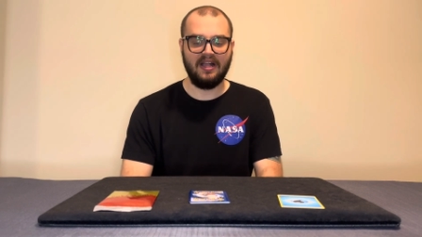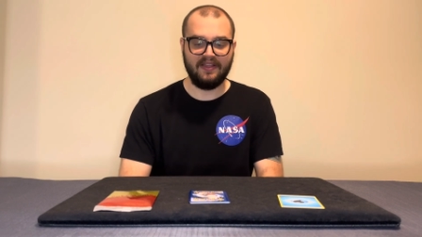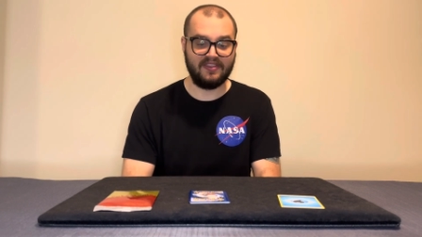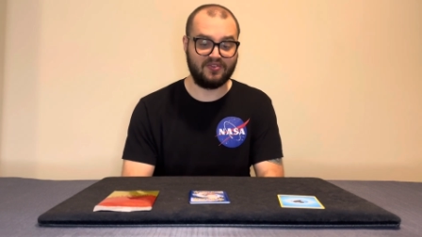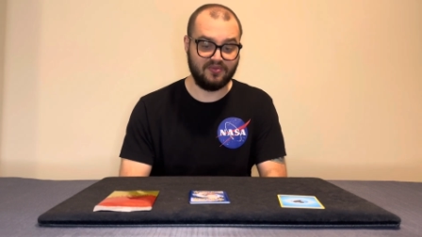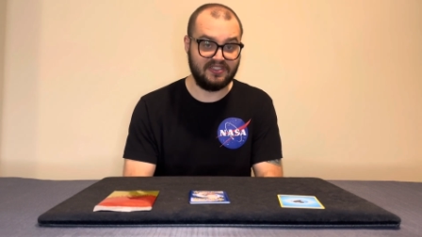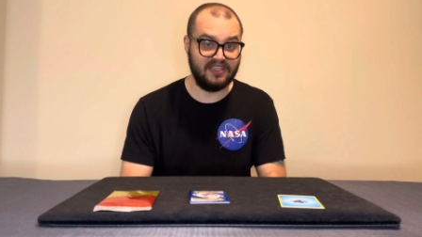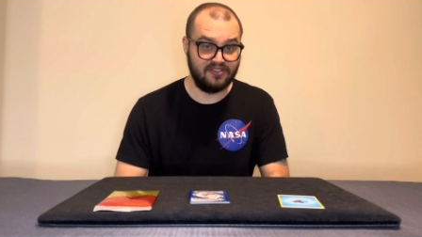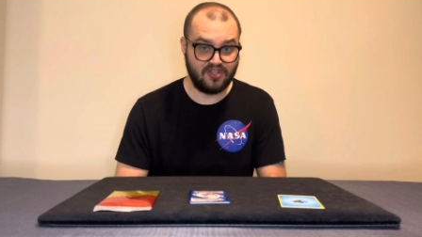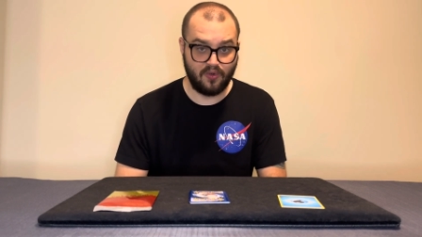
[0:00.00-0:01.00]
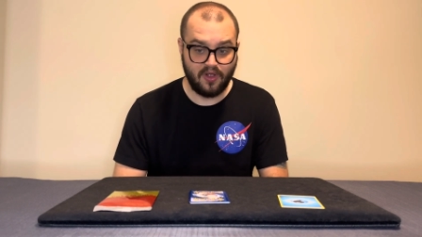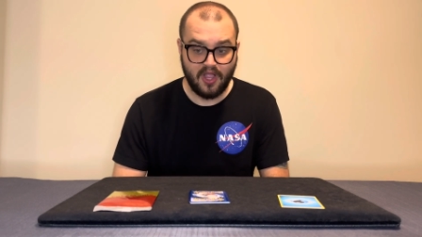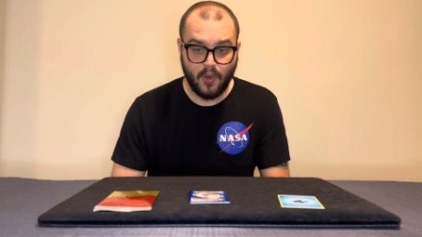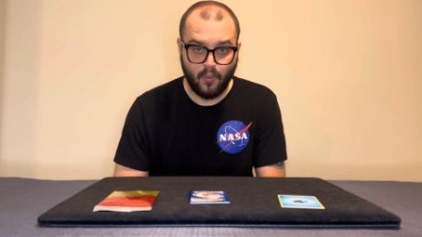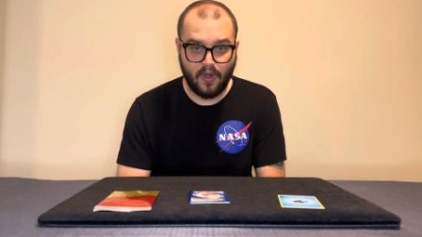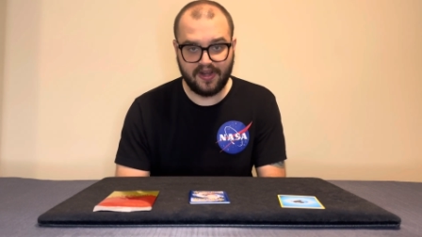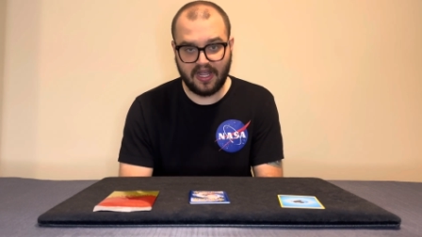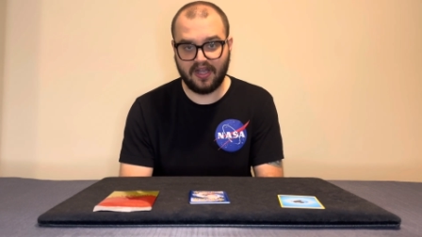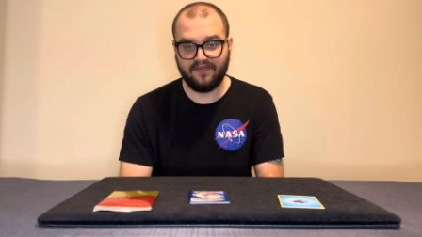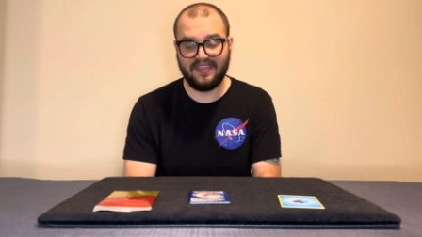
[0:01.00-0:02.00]
this routine? So one
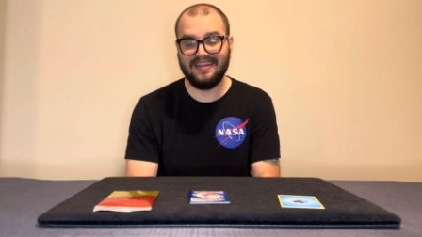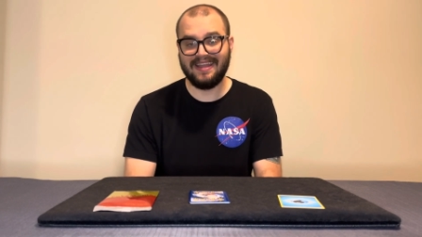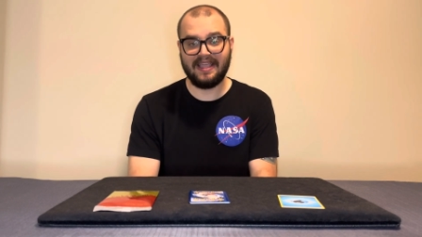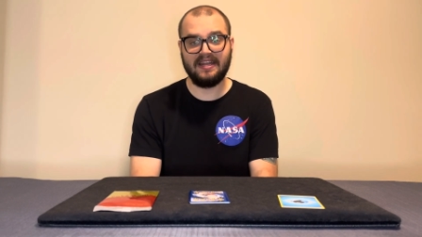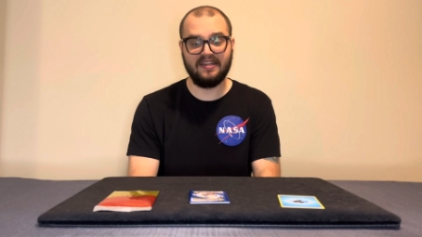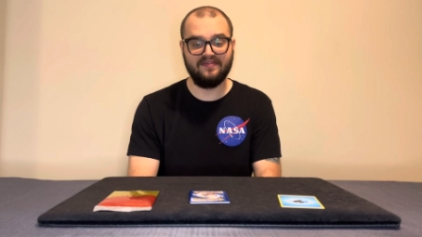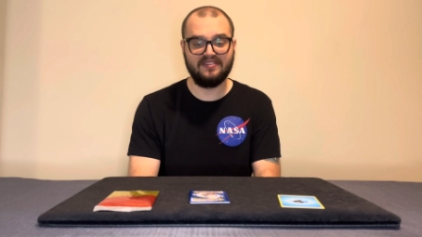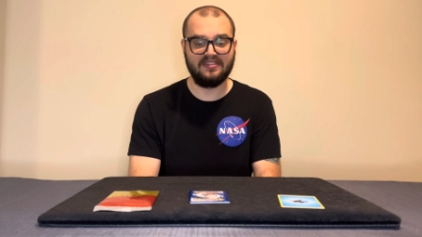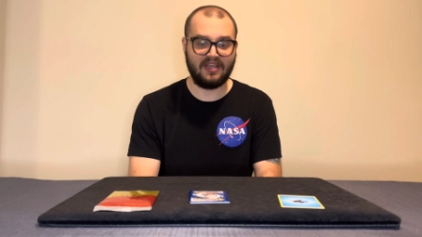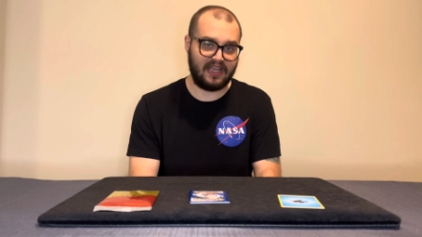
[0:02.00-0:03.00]
of the negatives,